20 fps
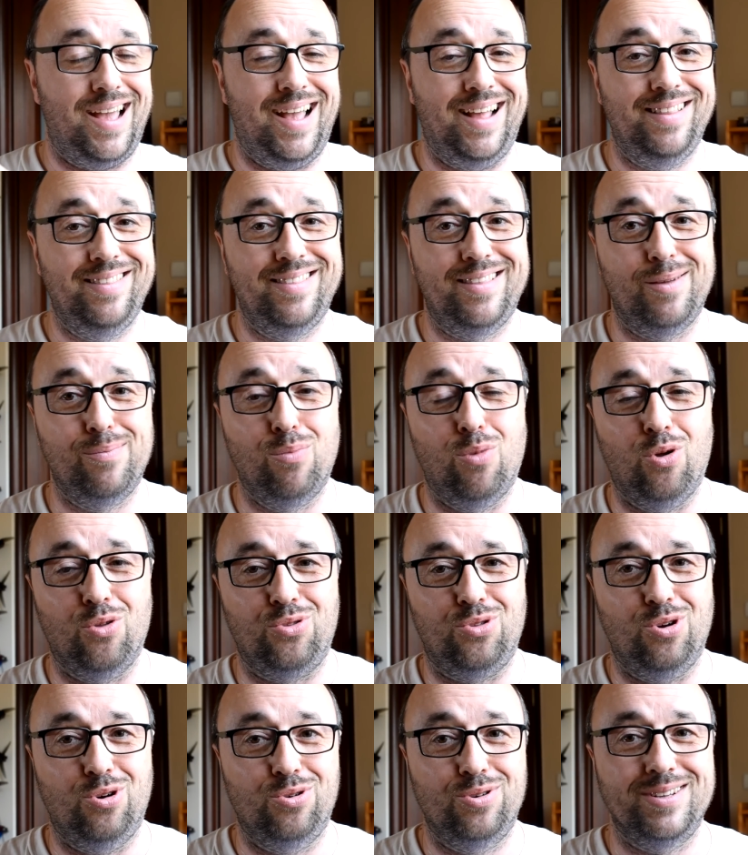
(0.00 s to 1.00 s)
and the
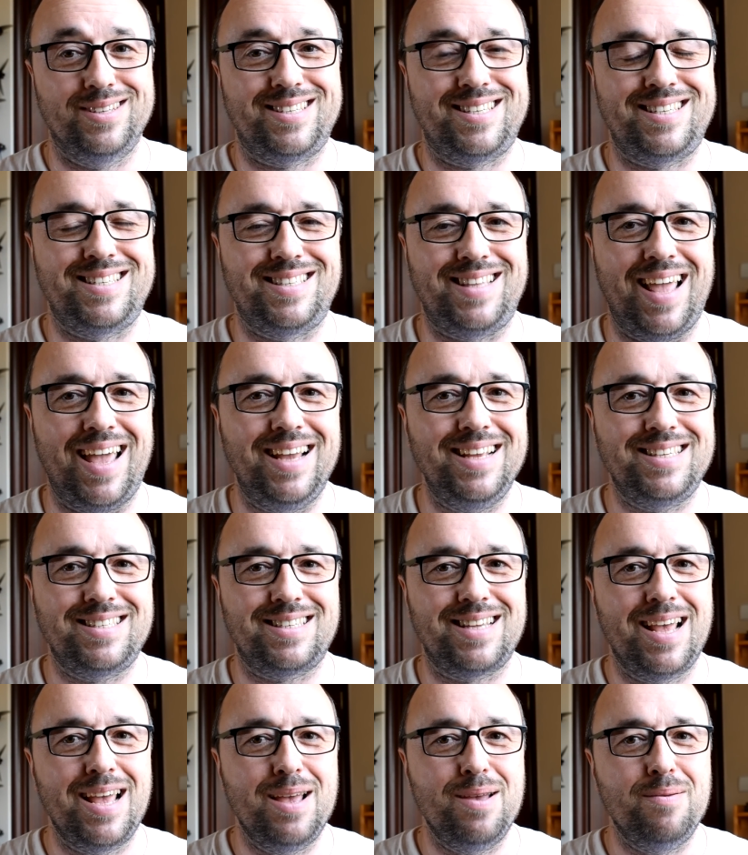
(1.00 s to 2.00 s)
motor
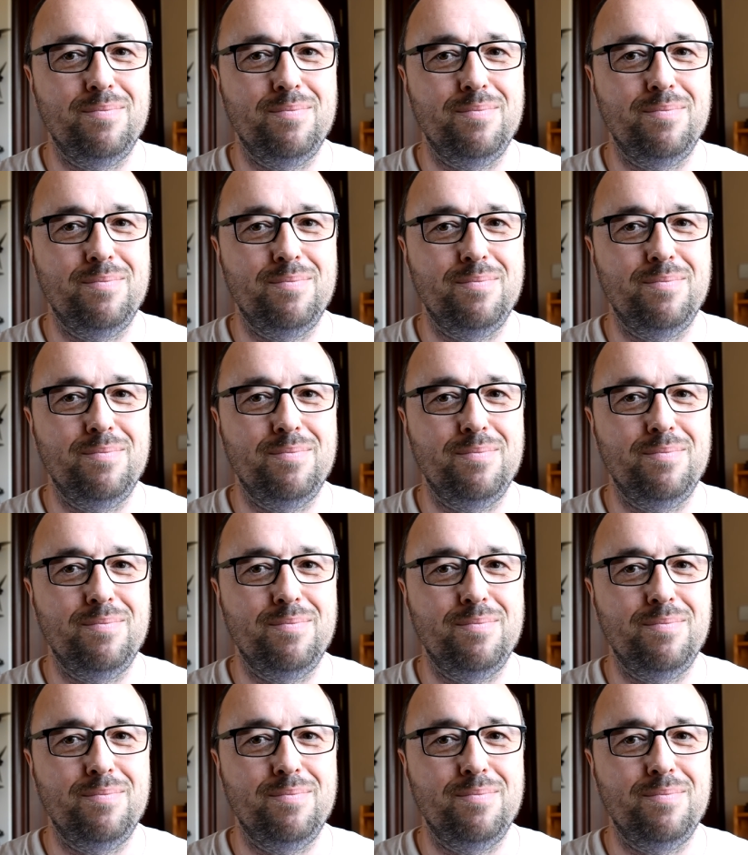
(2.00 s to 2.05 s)
stays